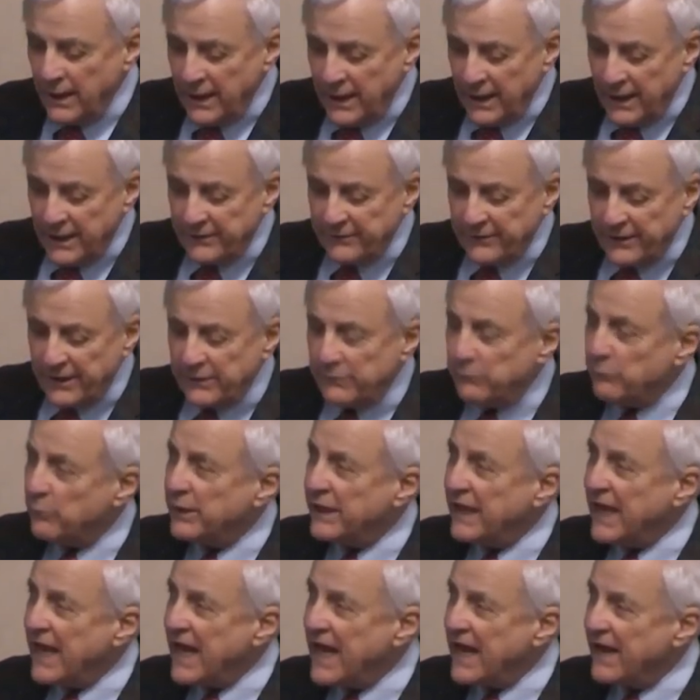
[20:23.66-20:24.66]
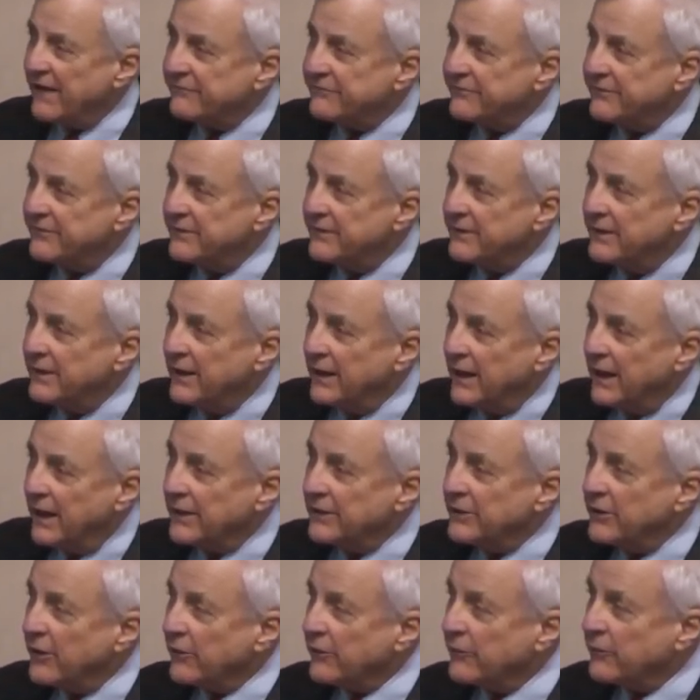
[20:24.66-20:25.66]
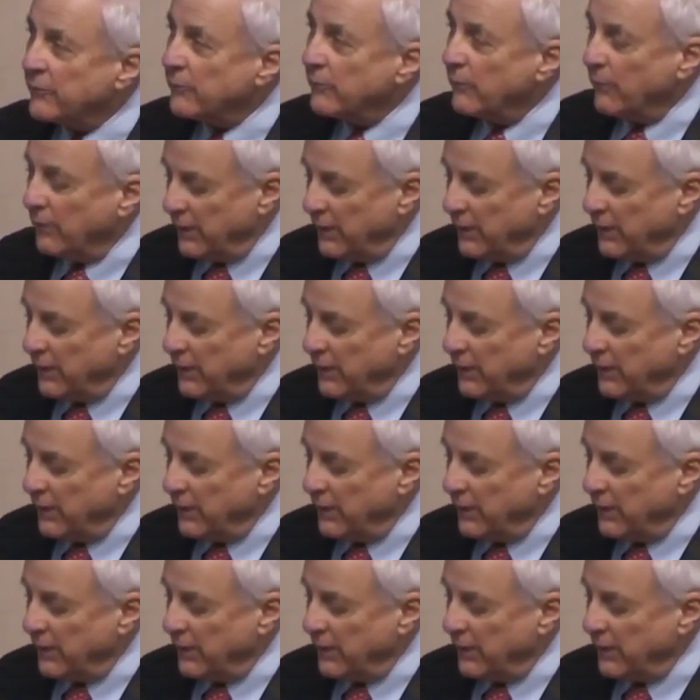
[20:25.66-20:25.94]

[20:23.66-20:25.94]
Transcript: And then we have another,